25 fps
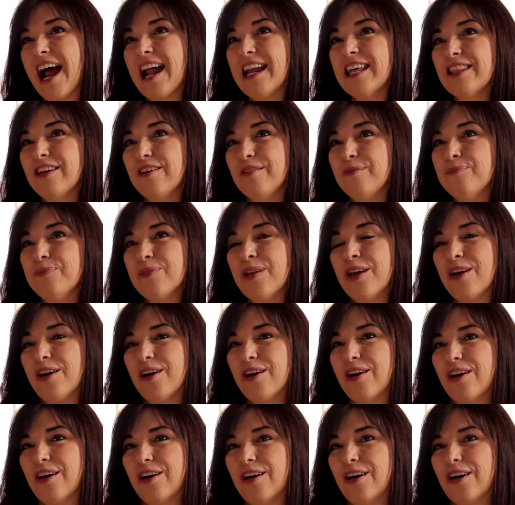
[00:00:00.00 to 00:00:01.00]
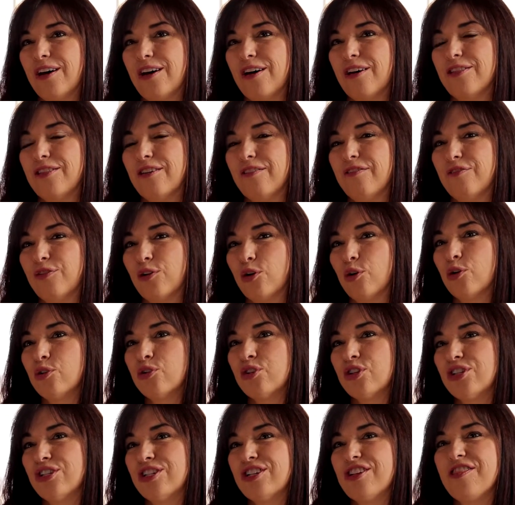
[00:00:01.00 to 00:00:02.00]
kind of the
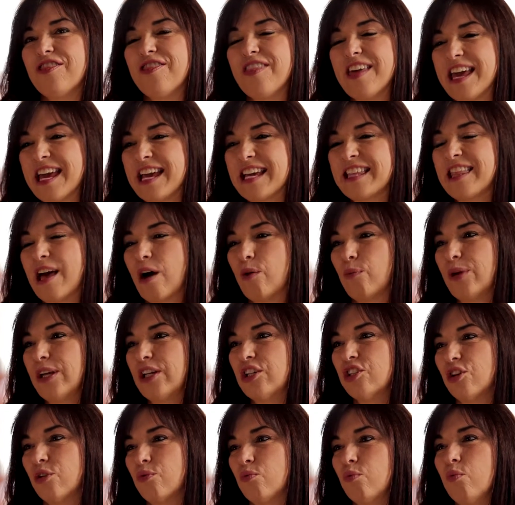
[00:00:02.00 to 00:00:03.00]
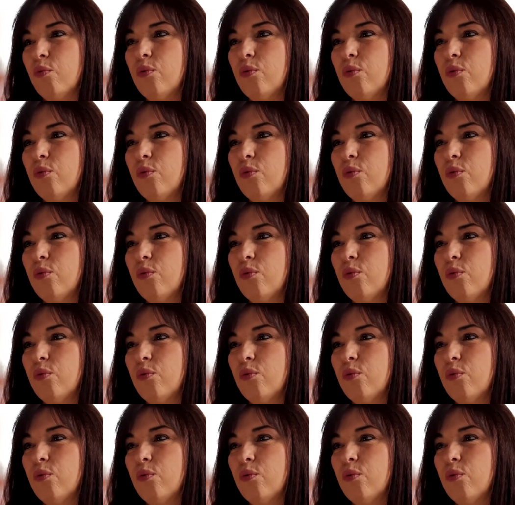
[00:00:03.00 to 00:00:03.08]
first thing that we should